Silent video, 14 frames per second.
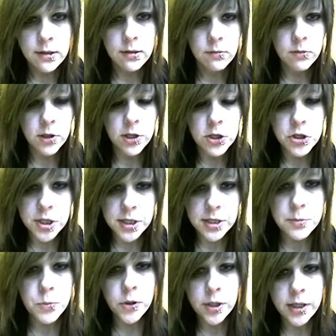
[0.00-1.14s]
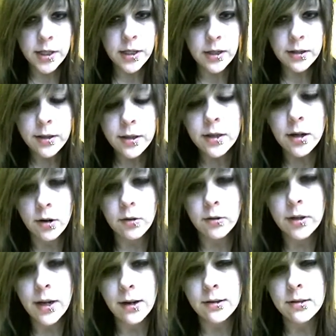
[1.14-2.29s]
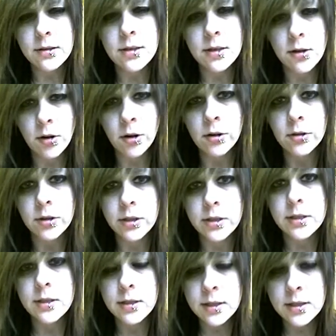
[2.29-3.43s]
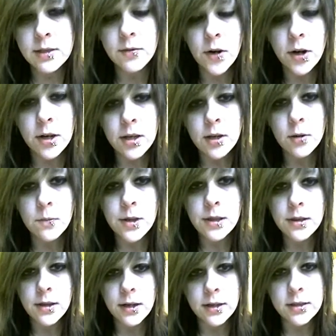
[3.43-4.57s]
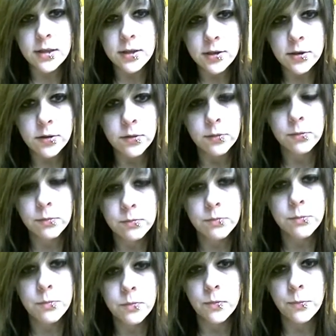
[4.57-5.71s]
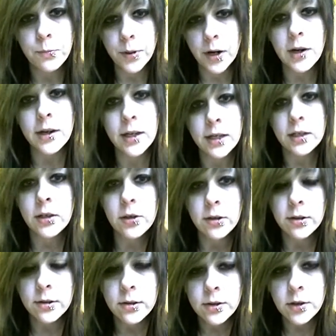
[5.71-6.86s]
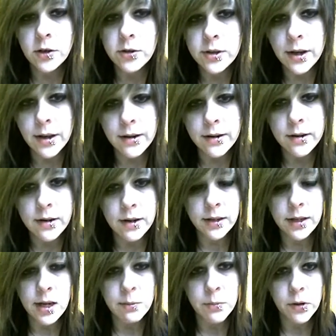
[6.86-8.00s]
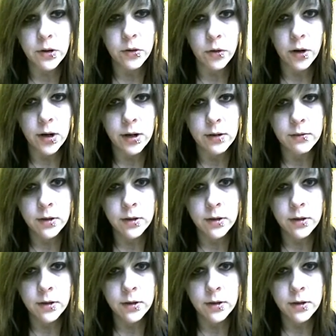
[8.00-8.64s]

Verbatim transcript: Which is pretty, you know, callous and heartless. It's a very human thing to do, burying your, your dead and keeping a grave.